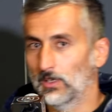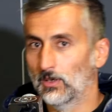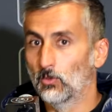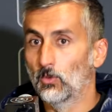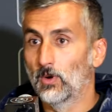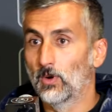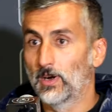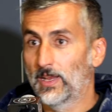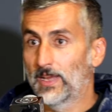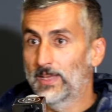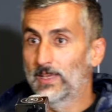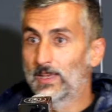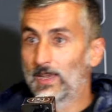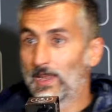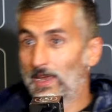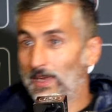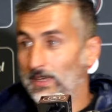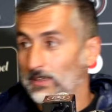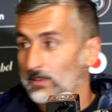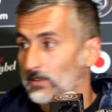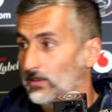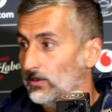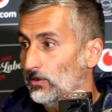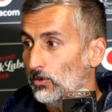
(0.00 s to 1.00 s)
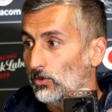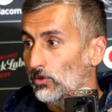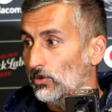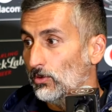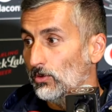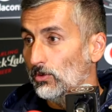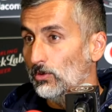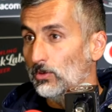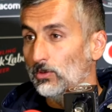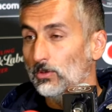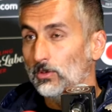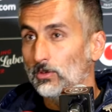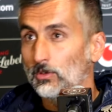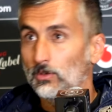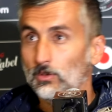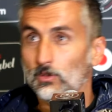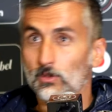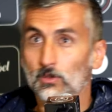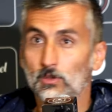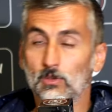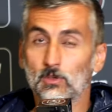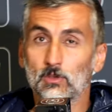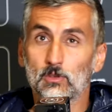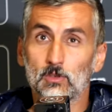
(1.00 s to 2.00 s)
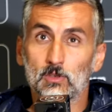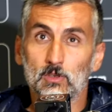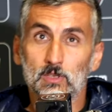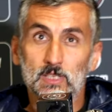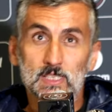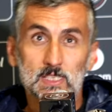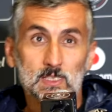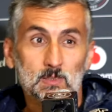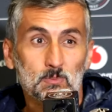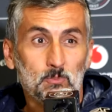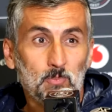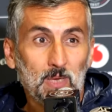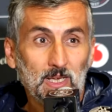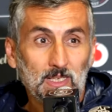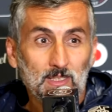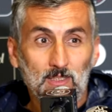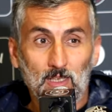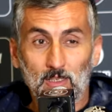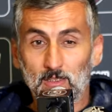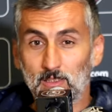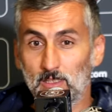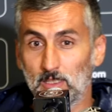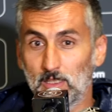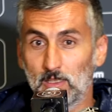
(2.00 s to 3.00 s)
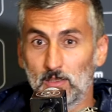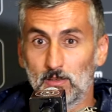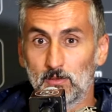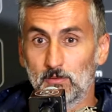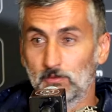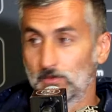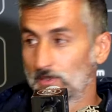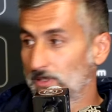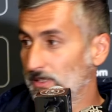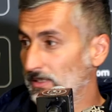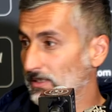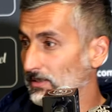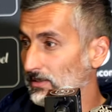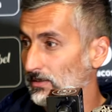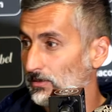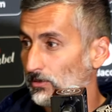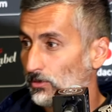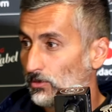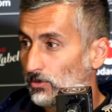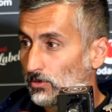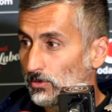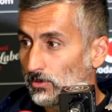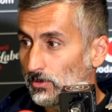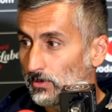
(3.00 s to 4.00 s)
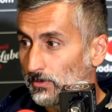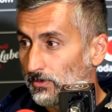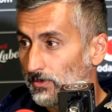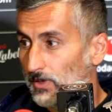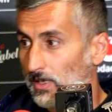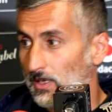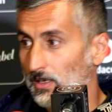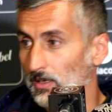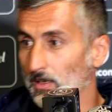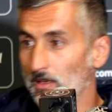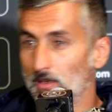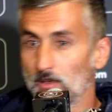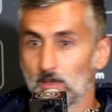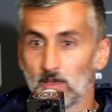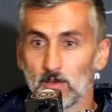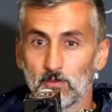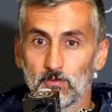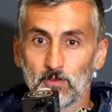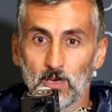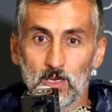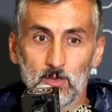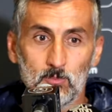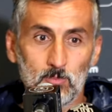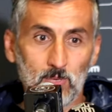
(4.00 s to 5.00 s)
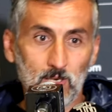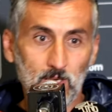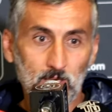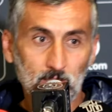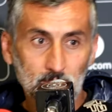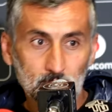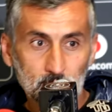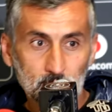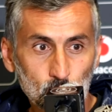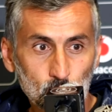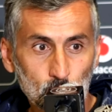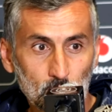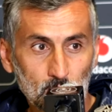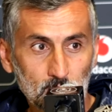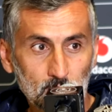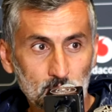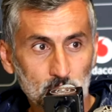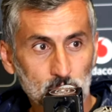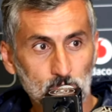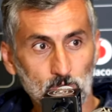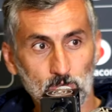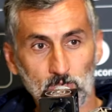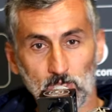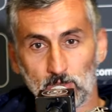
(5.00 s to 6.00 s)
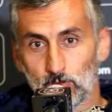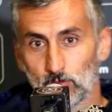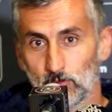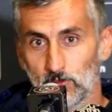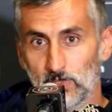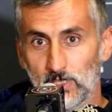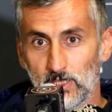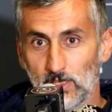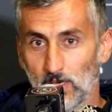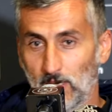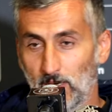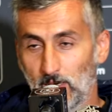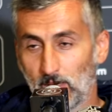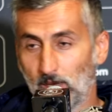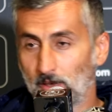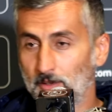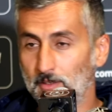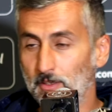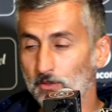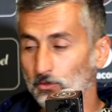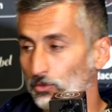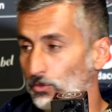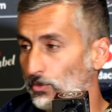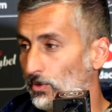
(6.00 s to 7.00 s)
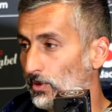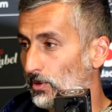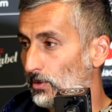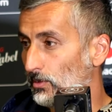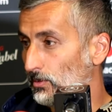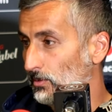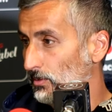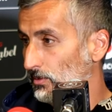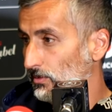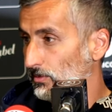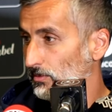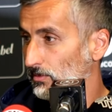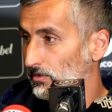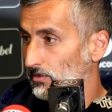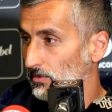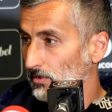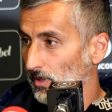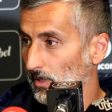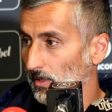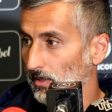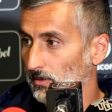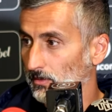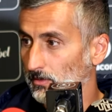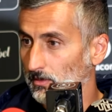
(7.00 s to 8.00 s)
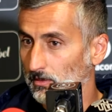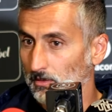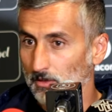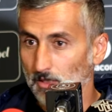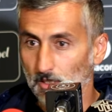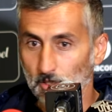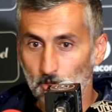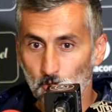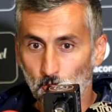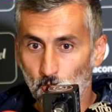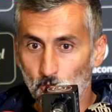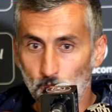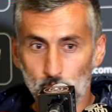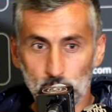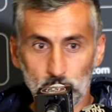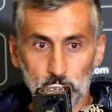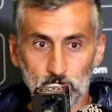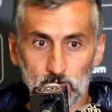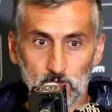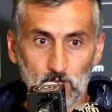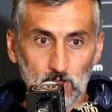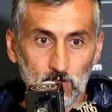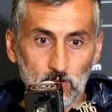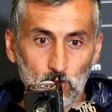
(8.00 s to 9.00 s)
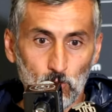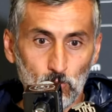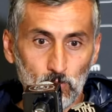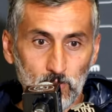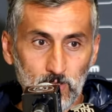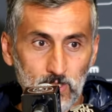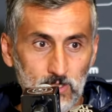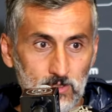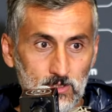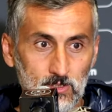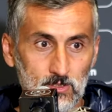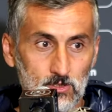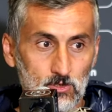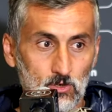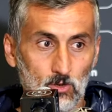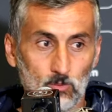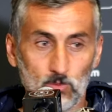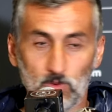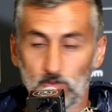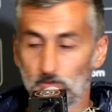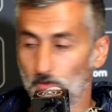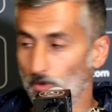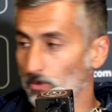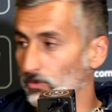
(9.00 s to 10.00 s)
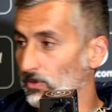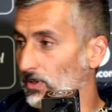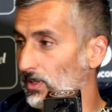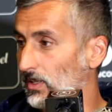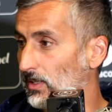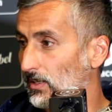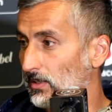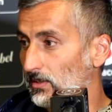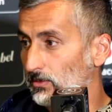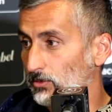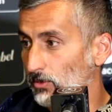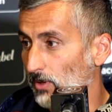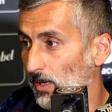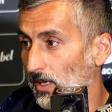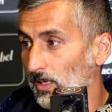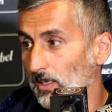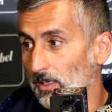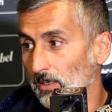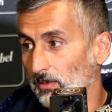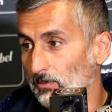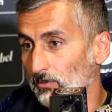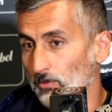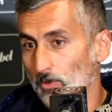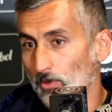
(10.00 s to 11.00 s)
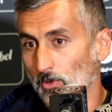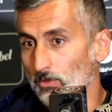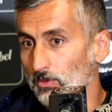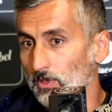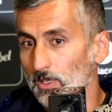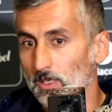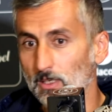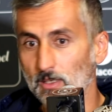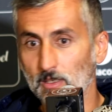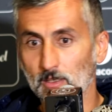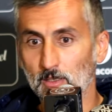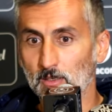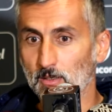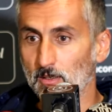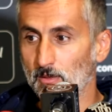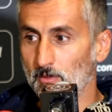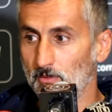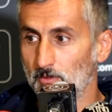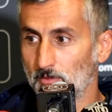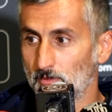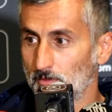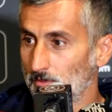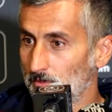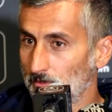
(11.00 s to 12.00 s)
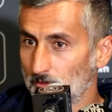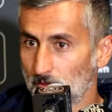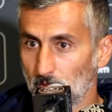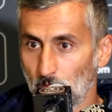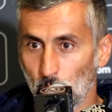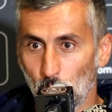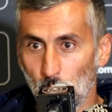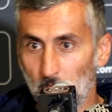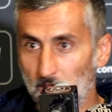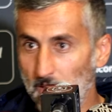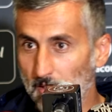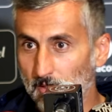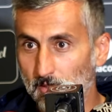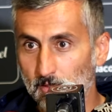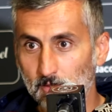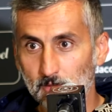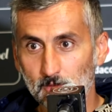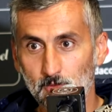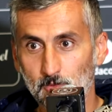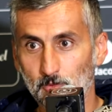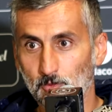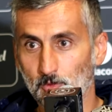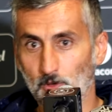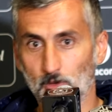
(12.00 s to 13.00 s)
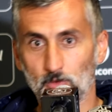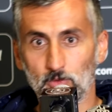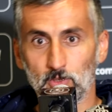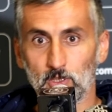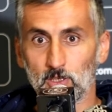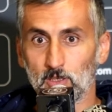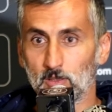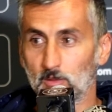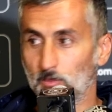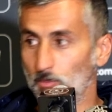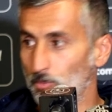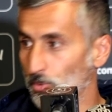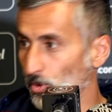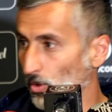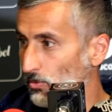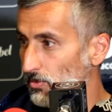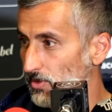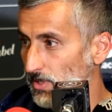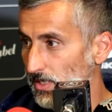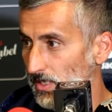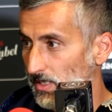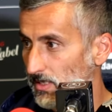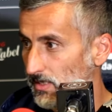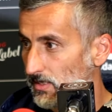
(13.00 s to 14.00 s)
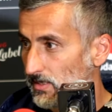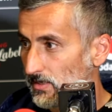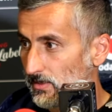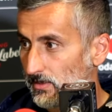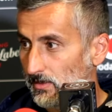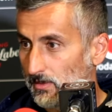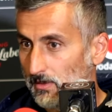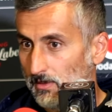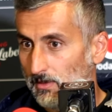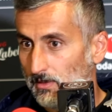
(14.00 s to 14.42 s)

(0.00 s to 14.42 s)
what I like or expectatives or thinking if I play one is gonna do. I need to know. And the knowledge is coming from the training, from the week, from the process,